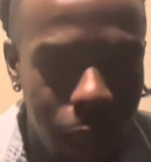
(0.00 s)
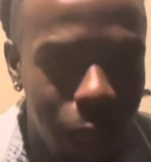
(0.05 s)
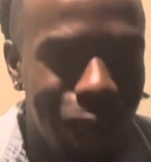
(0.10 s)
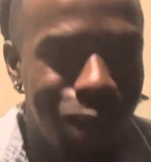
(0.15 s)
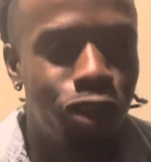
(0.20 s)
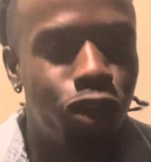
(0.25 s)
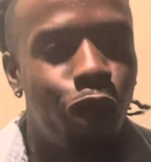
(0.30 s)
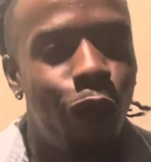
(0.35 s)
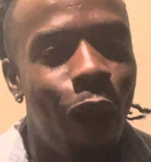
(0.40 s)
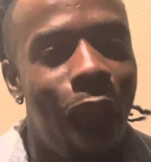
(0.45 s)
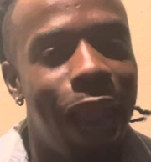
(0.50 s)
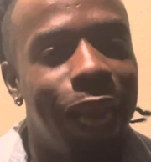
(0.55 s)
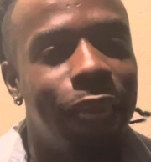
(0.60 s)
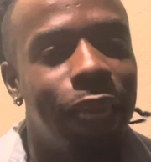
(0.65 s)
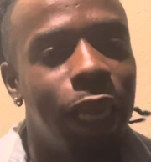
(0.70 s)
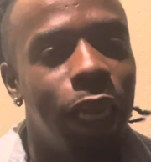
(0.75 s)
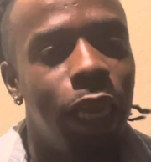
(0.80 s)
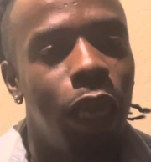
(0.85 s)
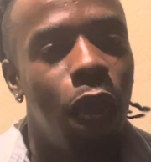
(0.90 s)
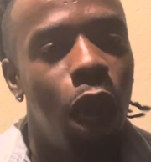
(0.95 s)

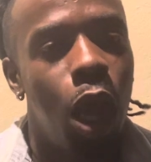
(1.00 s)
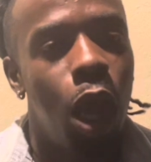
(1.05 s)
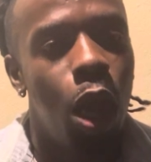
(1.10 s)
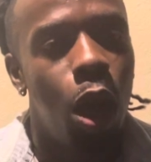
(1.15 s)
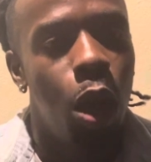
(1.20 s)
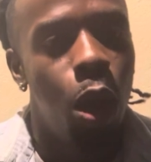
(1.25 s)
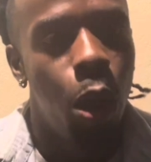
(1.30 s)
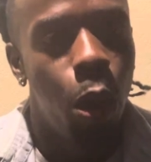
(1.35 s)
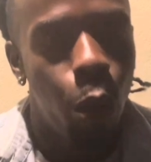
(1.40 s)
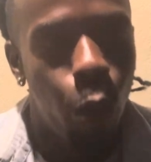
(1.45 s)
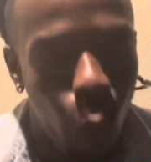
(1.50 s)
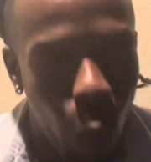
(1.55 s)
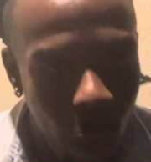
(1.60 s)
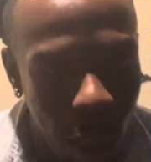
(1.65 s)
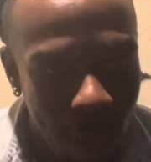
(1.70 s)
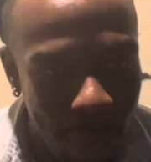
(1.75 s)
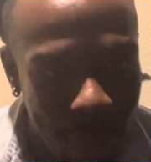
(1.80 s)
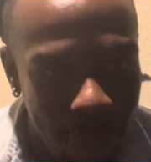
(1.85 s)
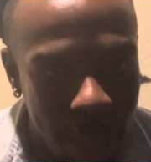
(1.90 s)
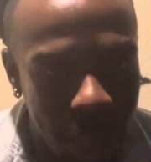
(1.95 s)
attracting
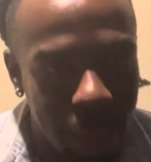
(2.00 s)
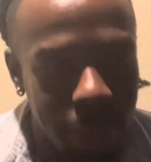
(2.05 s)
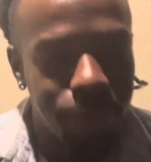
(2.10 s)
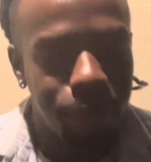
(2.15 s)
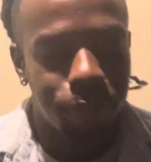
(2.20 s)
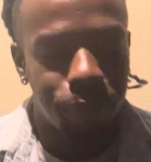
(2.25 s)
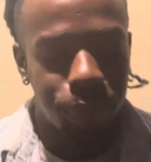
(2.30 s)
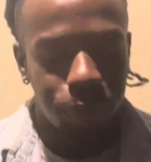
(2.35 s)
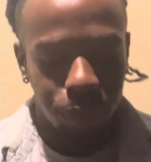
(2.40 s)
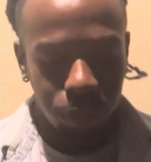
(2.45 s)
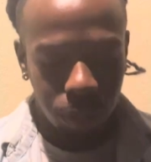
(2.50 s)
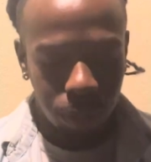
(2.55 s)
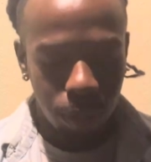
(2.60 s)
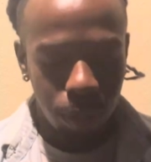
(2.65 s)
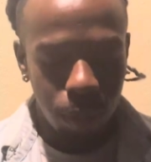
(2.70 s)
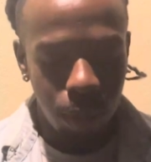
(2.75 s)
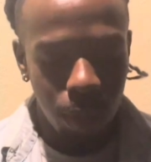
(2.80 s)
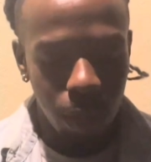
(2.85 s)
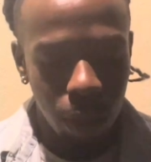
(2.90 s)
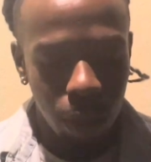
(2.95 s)
women?
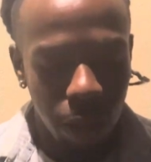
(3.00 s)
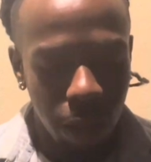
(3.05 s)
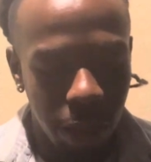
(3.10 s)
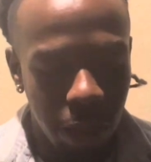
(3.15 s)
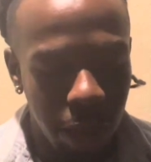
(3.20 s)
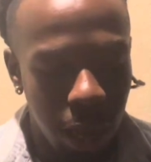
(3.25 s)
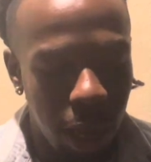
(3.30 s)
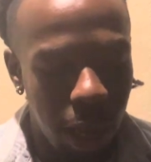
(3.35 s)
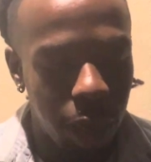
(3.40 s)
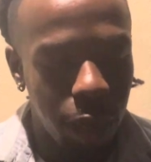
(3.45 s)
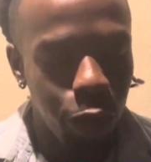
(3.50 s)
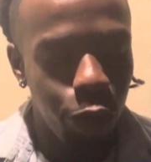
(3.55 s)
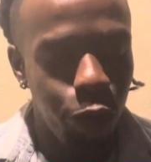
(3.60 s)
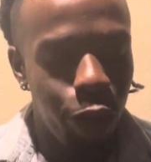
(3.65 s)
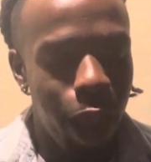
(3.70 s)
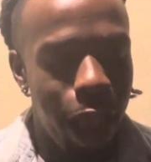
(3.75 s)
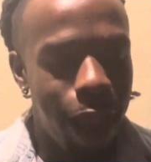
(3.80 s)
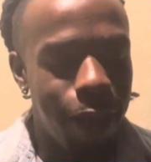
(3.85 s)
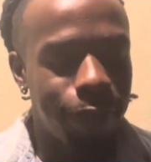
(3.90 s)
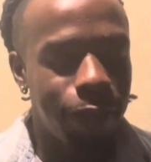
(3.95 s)
You
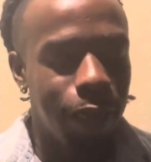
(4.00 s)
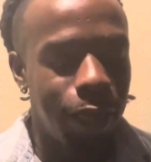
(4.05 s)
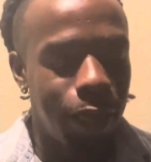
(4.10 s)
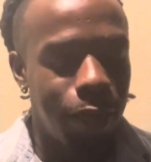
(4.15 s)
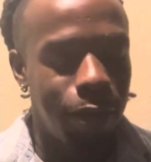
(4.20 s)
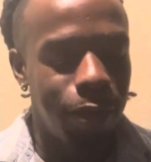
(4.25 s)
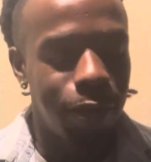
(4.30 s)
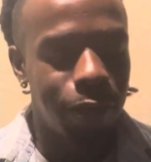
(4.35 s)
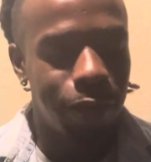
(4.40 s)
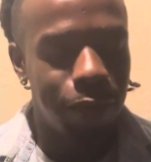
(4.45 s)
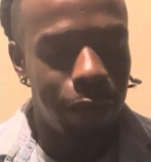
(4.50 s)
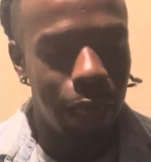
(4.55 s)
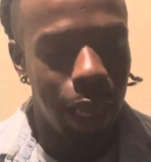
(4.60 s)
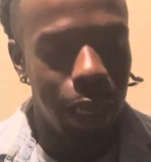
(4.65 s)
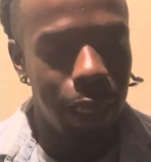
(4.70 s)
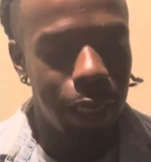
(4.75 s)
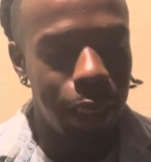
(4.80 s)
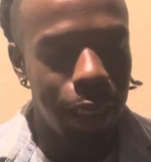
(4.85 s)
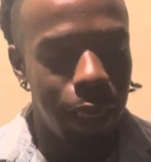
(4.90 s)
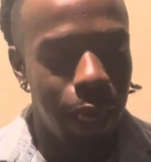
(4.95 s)
have to
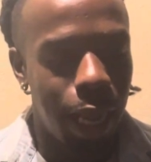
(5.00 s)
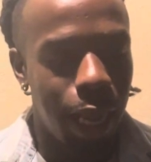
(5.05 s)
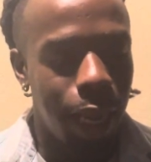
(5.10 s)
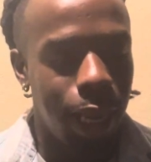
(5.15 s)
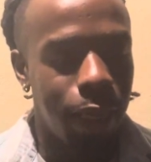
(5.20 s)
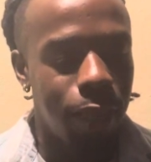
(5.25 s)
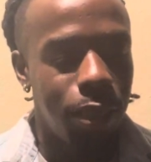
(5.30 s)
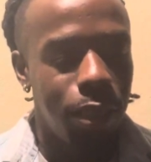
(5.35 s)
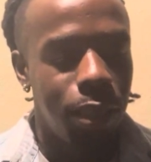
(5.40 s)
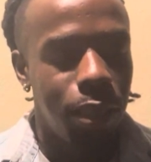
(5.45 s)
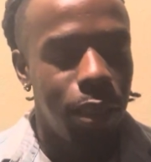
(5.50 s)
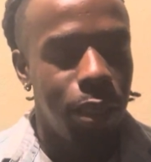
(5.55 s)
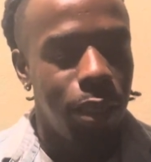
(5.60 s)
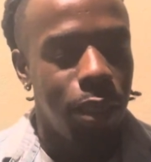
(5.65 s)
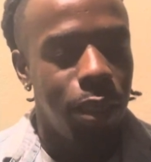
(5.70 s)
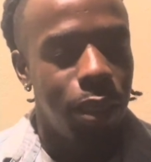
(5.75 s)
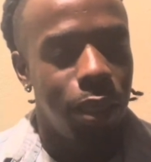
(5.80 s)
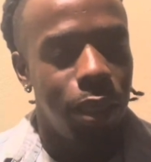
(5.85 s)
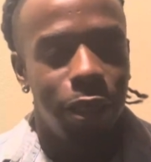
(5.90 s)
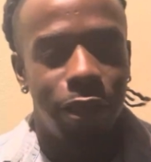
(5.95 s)
understand that
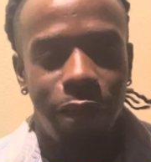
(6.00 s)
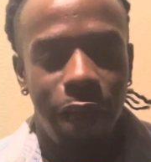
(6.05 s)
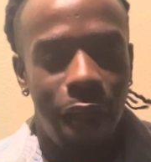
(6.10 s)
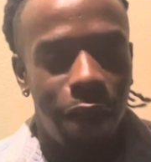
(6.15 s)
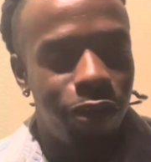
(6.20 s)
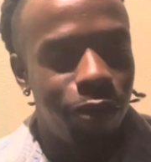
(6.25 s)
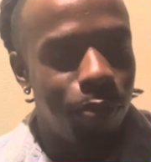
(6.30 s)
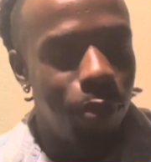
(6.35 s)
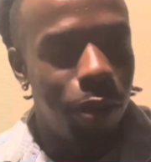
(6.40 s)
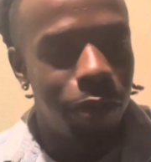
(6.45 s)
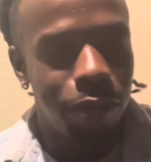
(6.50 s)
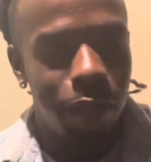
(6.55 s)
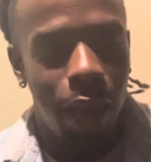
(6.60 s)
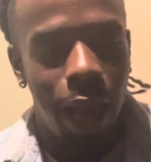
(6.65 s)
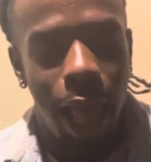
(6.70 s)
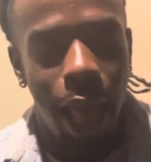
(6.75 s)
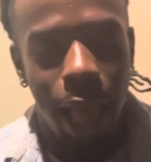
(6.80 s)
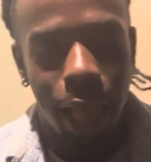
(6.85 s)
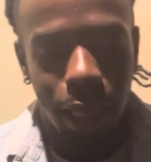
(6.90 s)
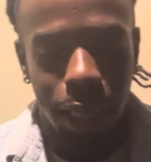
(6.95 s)
it's not your
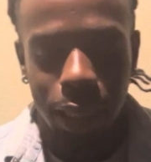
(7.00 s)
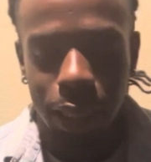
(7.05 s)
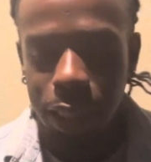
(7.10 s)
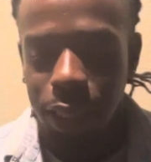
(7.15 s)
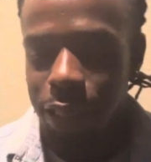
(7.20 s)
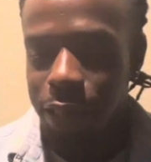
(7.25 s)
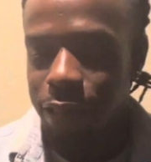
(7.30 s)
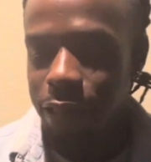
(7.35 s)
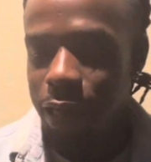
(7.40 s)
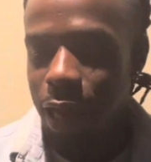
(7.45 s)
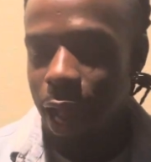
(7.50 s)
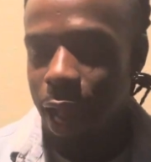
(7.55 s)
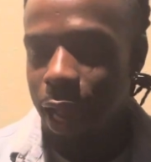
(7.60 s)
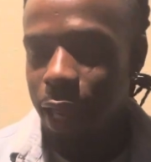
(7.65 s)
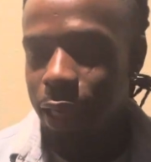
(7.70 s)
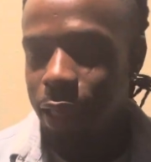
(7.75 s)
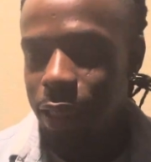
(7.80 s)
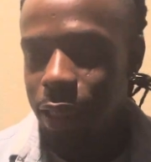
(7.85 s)
personality. It's not